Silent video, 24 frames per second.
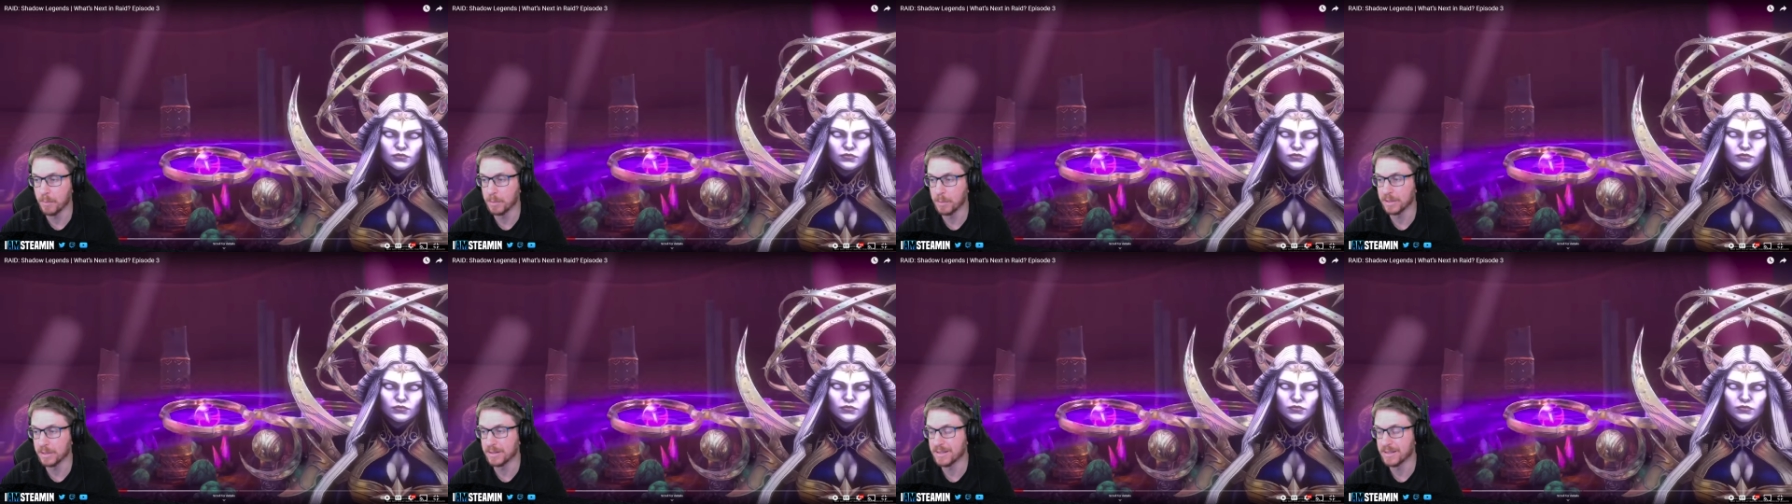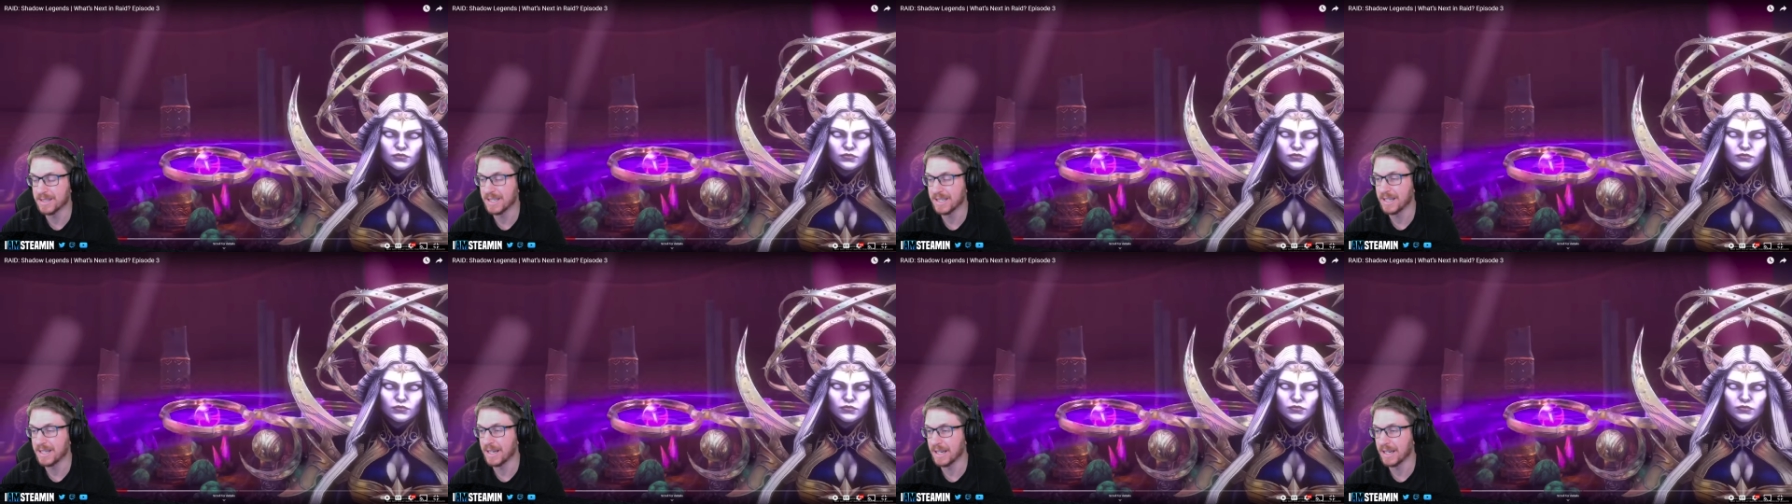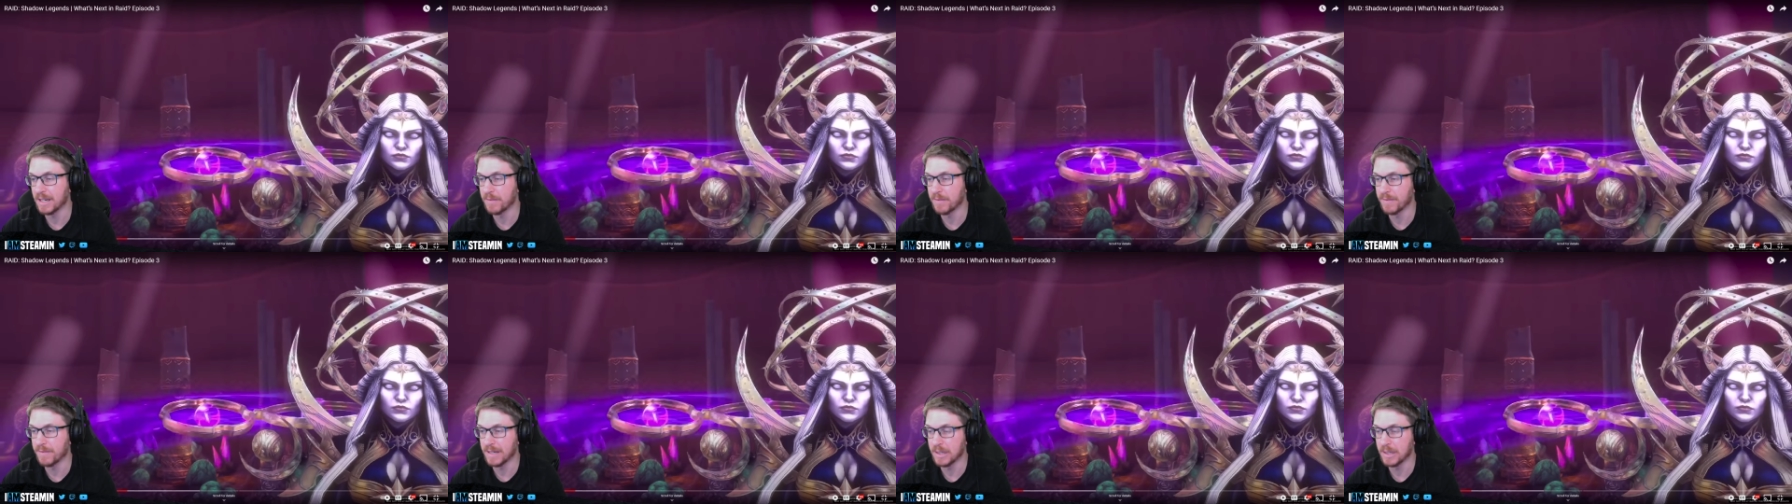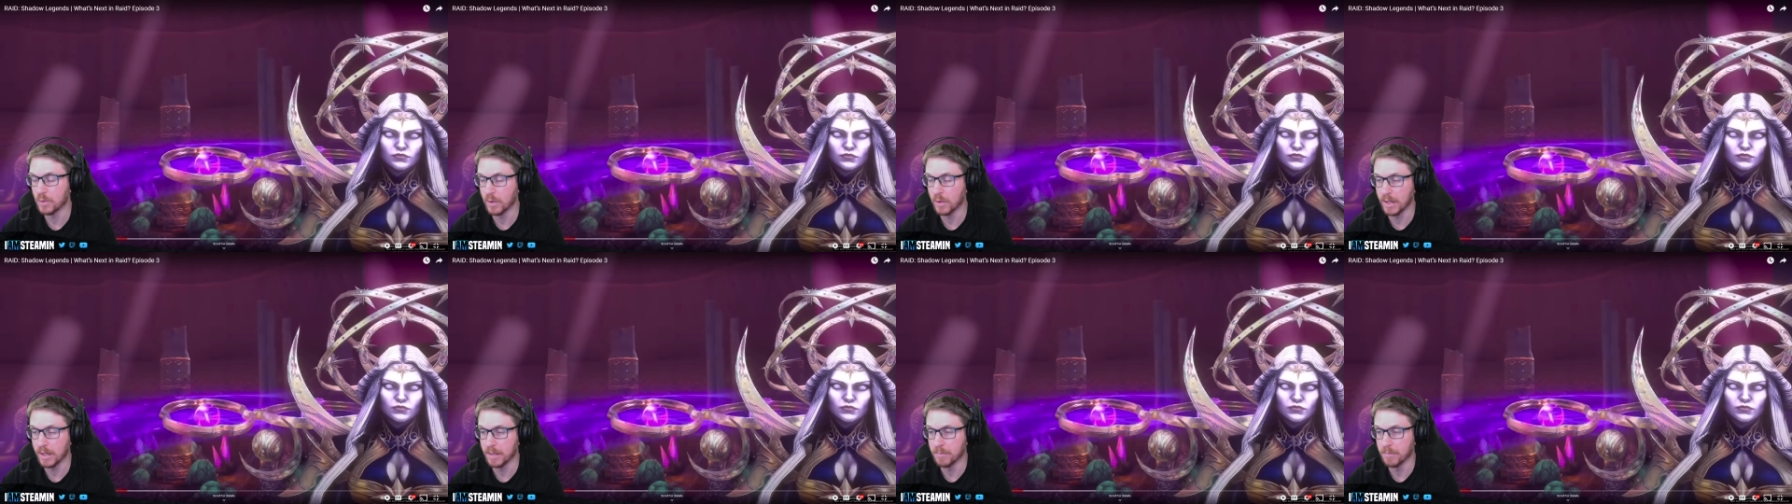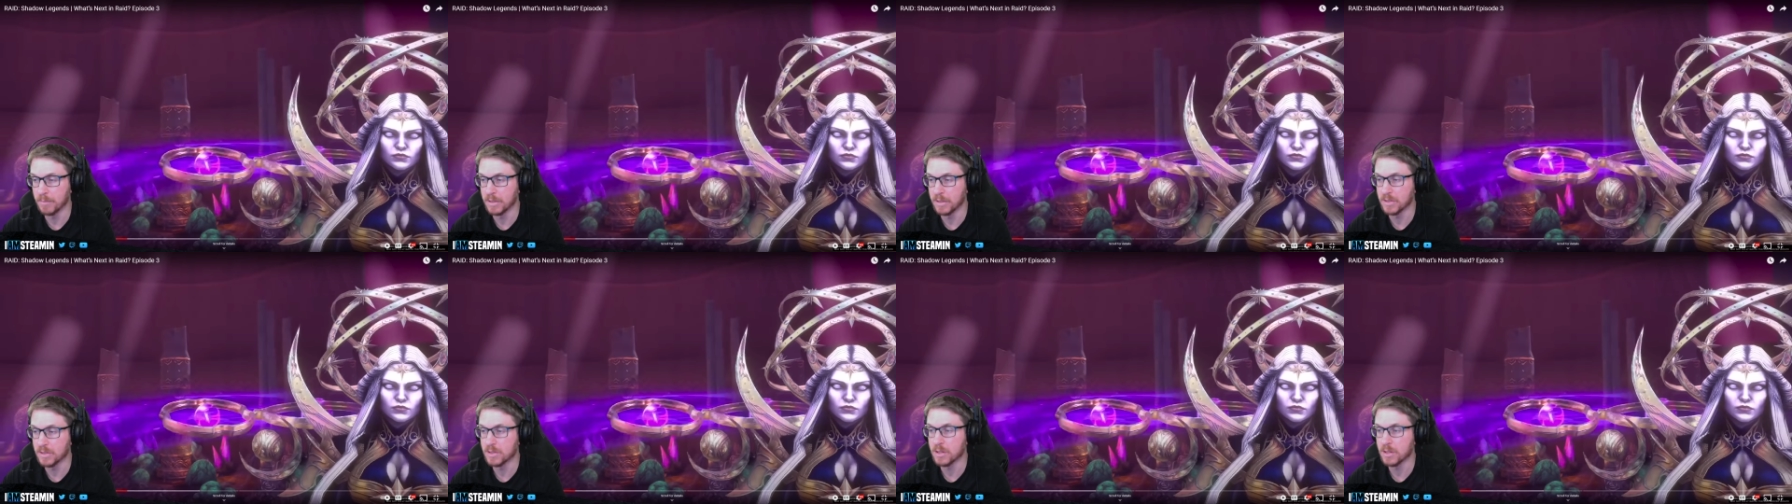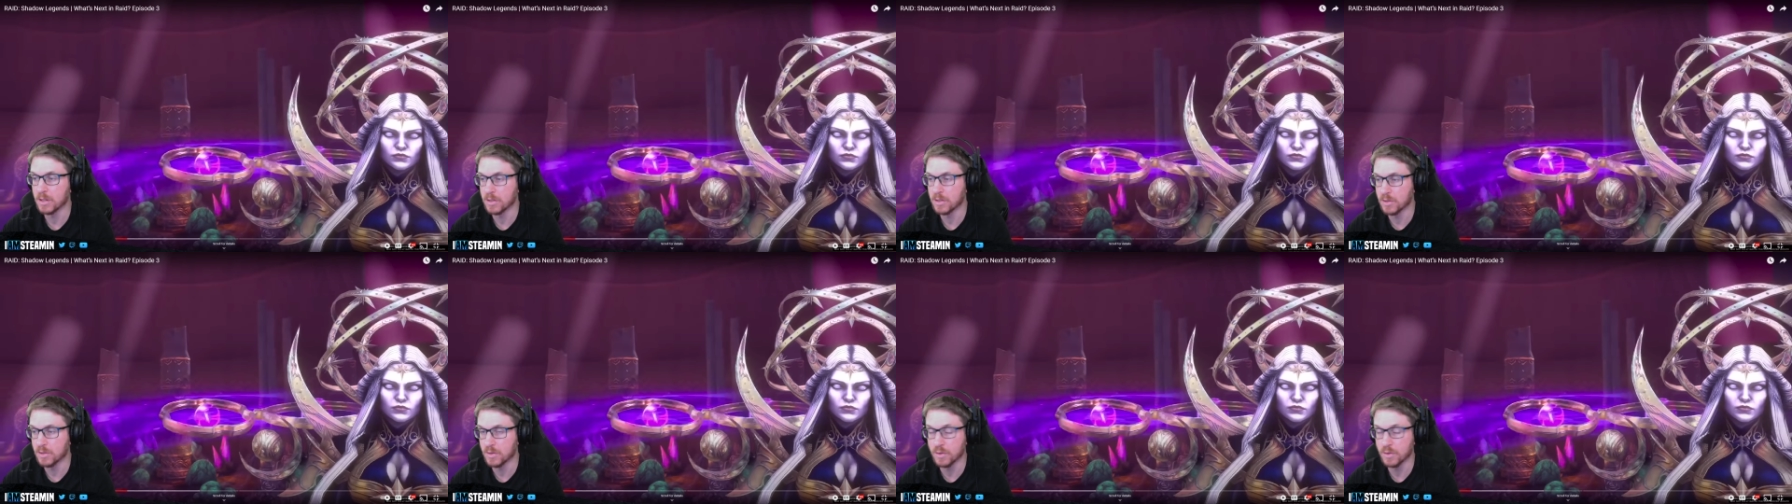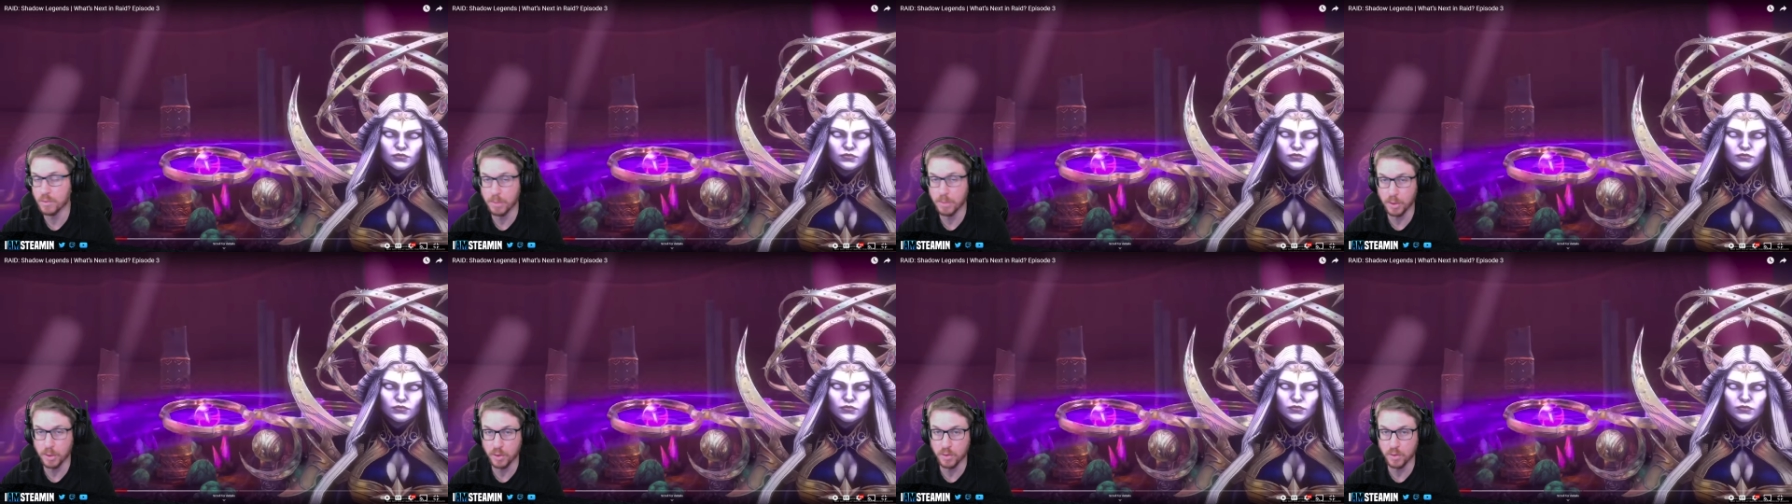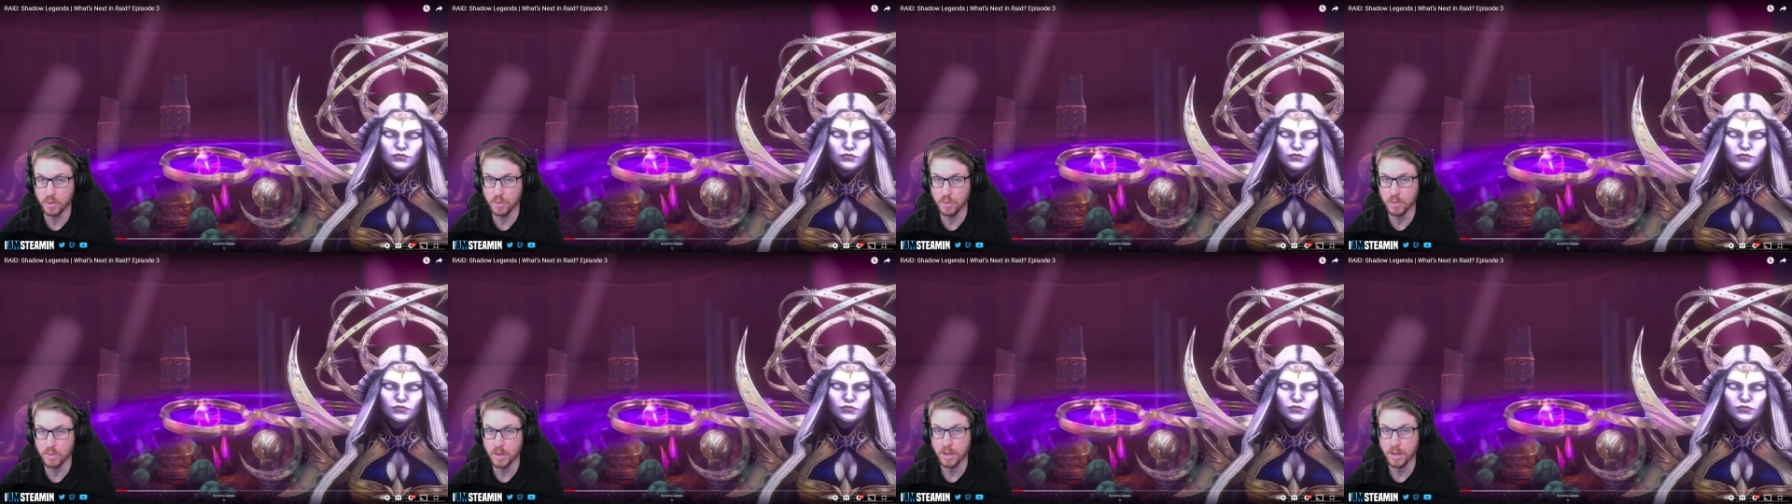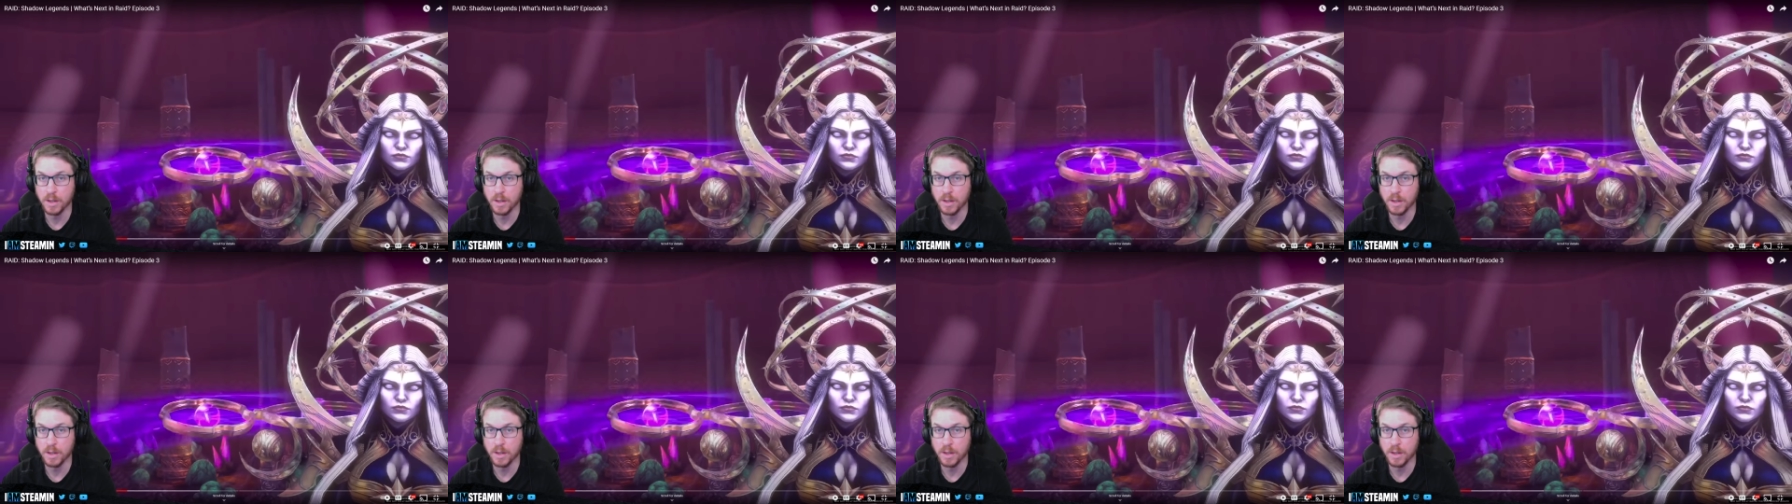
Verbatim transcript: but to see it in a video game is super cool.